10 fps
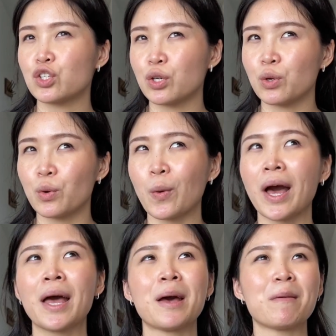to
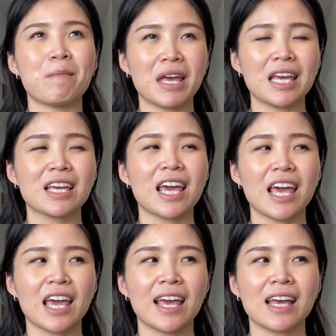make
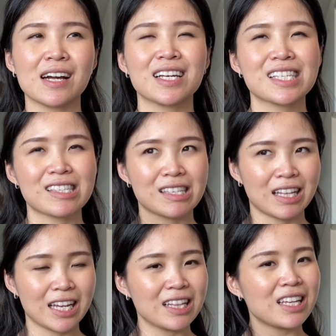a
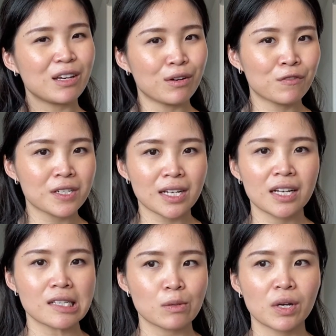slightly
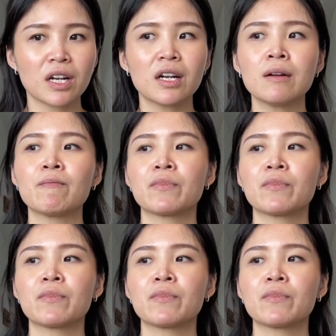oversized sweater.